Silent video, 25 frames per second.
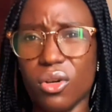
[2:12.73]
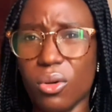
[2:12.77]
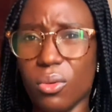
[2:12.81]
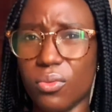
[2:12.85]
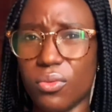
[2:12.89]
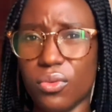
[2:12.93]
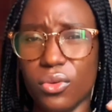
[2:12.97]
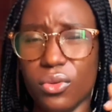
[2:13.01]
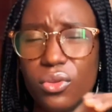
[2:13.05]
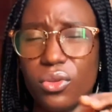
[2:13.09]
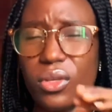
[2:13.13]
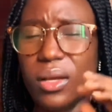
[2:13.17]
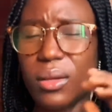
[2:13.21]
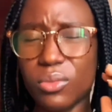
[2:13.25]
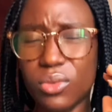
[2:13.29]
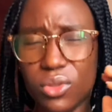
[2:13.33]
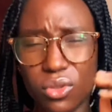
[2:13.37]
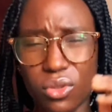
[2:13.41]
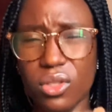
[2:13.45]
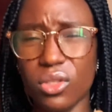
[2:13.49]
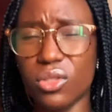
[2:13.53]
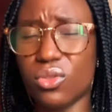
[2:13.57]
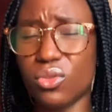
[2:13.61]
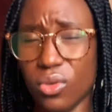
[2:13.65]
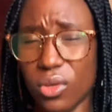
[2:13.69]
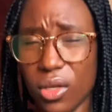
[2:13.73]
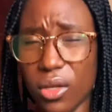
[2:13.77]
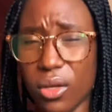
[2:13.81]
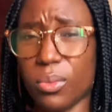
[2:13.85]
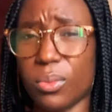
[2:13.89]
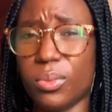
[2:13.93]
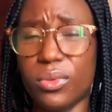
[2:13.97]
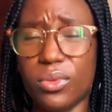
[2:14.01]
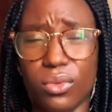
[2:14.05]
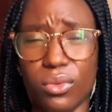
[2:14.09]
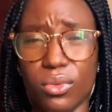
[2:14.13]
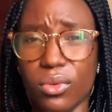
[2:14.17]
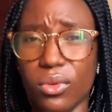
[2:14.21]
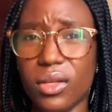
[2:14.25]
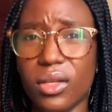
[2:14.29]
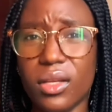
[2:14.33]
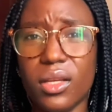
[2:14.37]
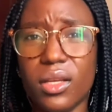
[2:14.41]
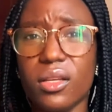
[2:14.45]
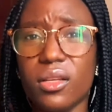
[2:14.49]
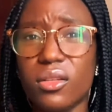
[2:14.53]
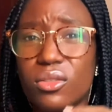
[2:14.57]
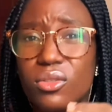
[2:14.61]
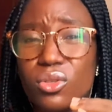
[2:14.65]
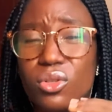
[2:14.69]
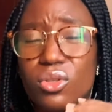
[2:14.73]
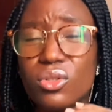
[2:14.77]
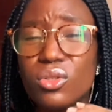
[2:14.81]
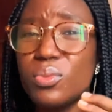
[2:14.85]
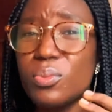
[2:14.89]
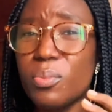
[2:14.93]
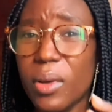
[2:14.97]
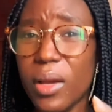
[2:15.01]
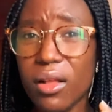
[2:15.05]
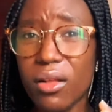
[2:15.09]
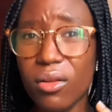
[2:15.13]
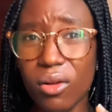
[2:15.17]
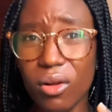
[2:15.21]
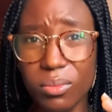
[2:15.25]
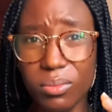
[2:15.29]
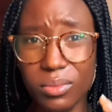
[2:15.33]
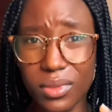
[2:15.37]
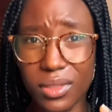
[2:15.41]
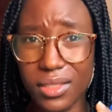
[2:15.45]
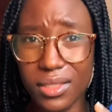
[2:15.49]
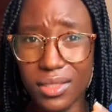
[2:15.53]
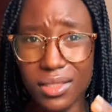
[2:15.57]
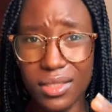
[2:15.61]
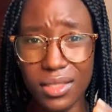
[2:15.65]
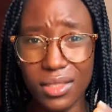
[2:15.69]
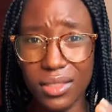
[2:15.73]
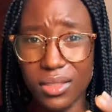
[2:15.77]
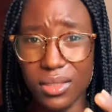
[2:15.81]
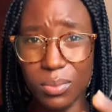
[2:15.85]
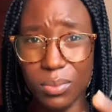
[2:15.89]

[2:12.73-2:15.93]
up for you. I'm sure it will help you. Don't pile up these things,